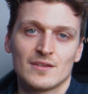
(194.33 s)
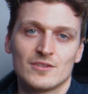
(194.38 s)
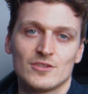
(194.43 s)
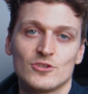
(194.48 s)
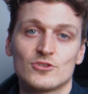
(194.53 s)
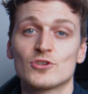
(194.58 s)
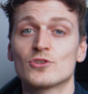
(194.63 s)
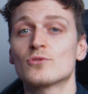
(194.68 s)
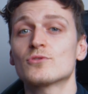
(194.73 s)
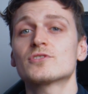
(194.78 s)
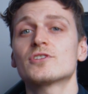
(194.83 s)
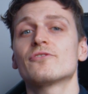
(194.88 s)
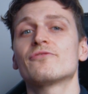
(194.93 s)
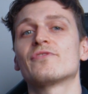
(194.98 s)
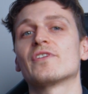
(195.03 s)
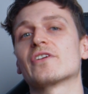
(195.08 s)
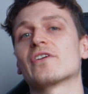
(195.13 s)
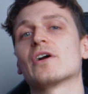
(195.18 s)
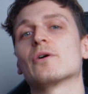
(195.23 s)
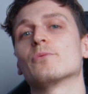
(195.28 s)
You should also
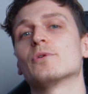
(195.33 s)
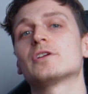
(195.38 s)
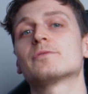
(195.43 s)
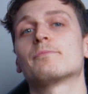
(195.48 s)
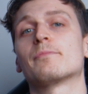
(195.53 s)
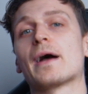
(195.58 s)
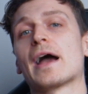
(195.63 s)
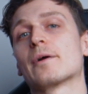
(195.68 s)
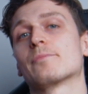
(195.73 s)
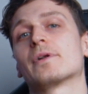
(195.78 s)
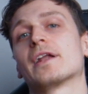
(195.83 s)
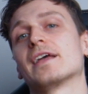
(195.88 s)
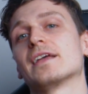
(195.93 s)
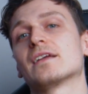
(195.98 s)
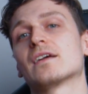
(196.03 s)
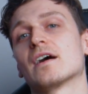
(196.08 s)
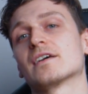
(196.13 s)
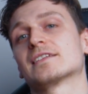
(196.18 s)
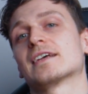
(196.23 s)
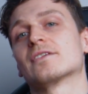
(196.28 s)
figure out which
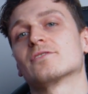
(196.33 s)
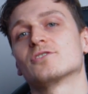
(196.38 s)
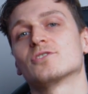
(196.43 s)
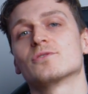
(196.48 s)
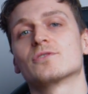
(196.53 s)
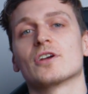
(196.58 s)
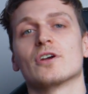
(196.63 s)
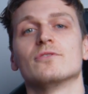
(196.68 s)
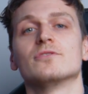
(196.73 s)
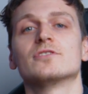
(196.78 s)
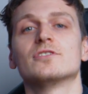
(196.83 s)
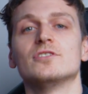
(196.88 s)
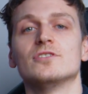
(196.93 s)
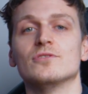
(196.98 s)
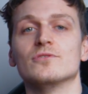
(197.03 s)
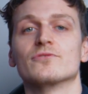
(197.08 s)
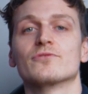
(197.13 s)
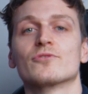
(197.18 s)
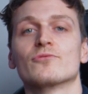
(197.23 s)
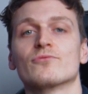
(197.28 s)
backplate cutouts you're going to
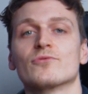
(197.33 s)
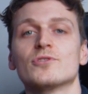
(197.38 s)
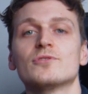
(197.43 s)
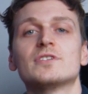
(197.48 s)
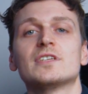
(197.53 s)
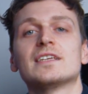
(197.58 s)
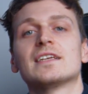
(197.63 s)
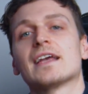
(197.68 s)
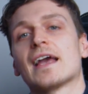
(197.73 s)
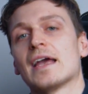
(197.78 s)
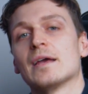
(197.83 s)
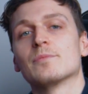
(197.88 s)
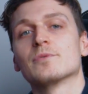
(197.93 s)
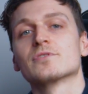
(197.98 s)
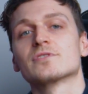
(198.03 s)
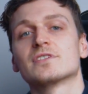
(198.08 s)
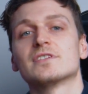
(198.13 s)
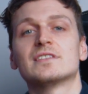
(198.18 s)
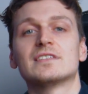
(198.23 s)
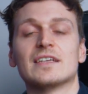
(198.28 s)
use for routing
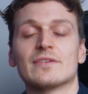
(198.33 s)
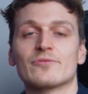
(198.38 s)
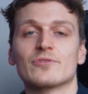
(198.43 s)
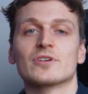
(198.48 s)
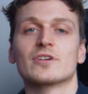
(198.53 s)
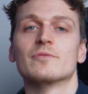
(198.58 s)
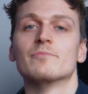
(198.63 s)
cables to different